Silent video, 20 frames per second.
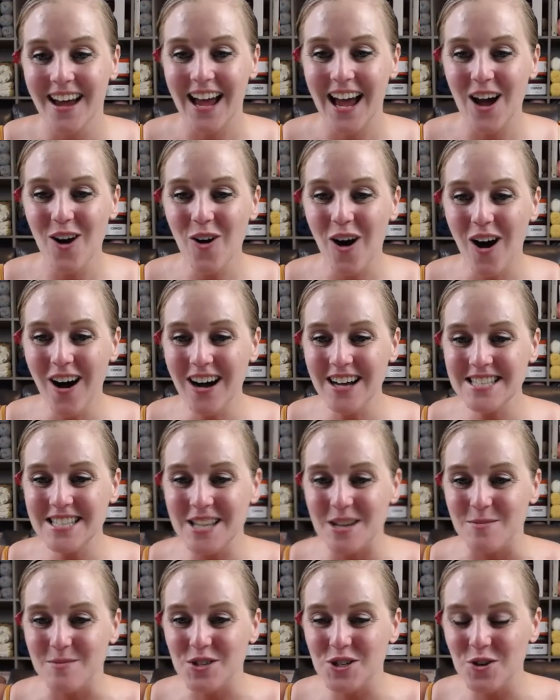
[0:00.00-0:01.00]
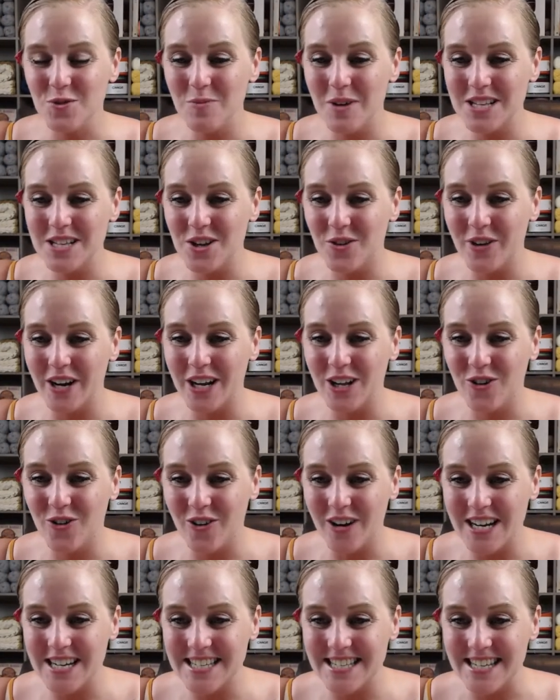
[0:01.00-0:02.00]
How awesome. Two months already.
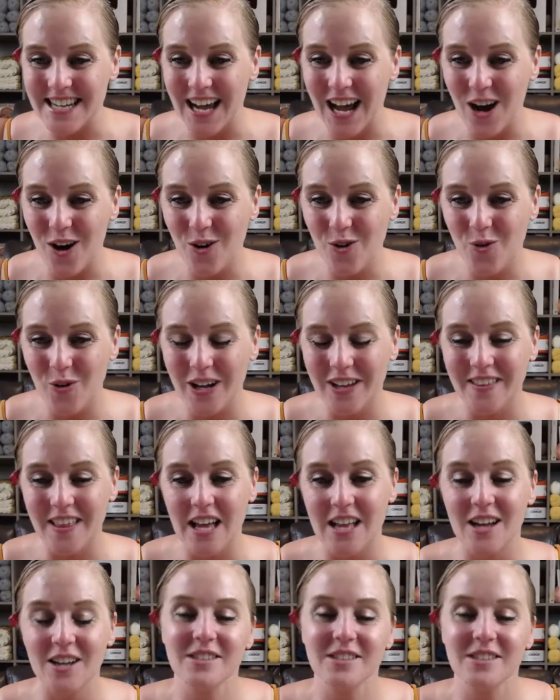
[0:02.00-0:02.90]
Crazy how quick that